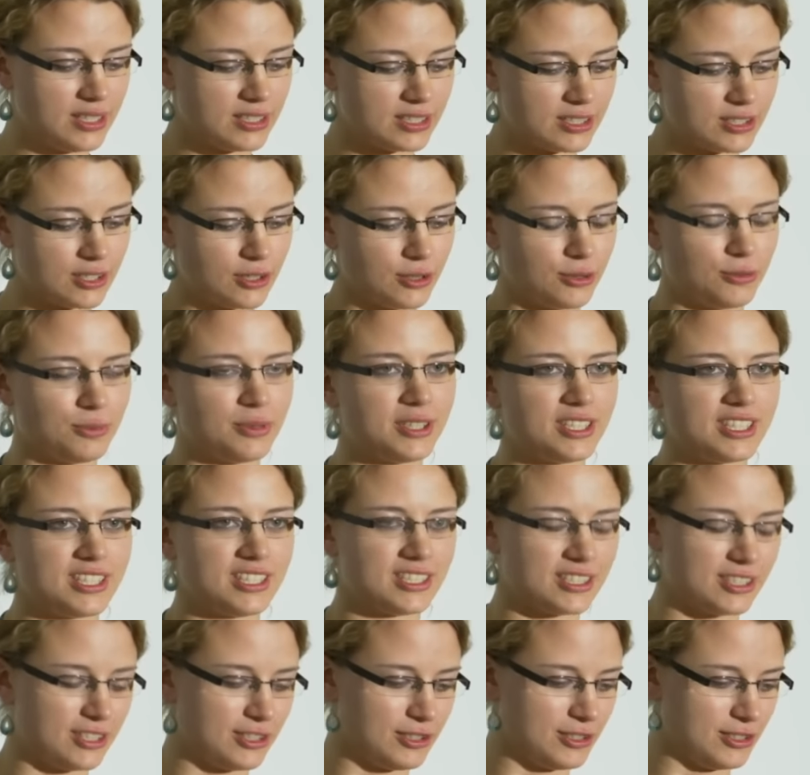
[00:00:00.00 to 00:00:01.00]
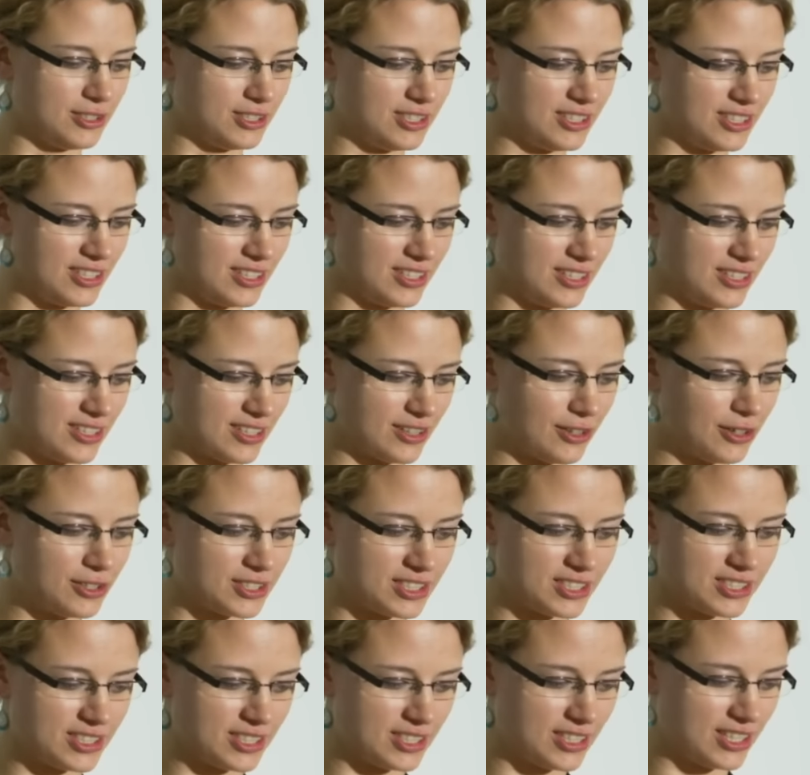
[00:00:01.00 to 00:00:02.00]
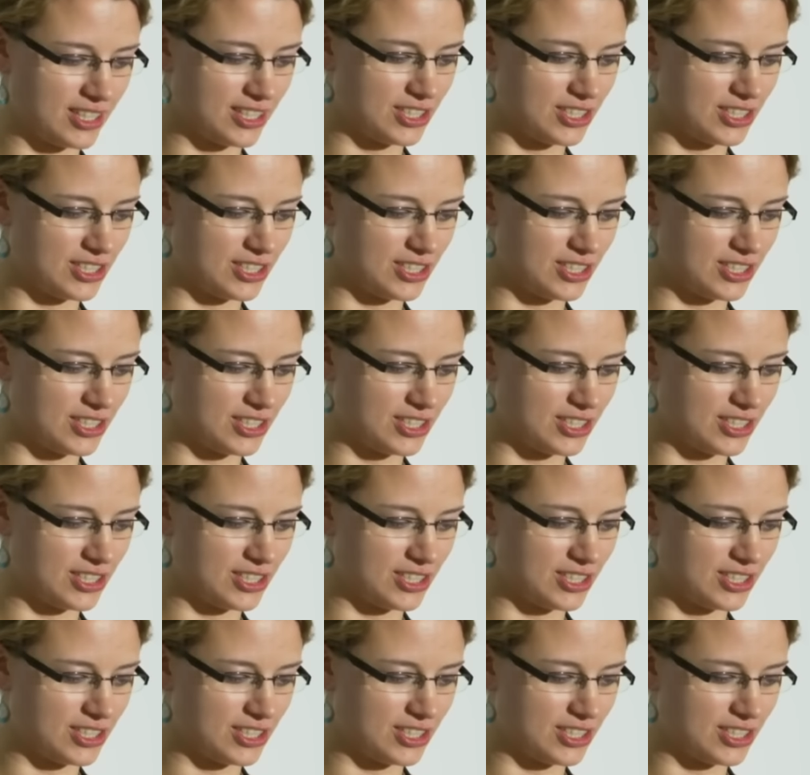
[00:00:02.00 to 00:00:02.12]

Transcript: So please use constant.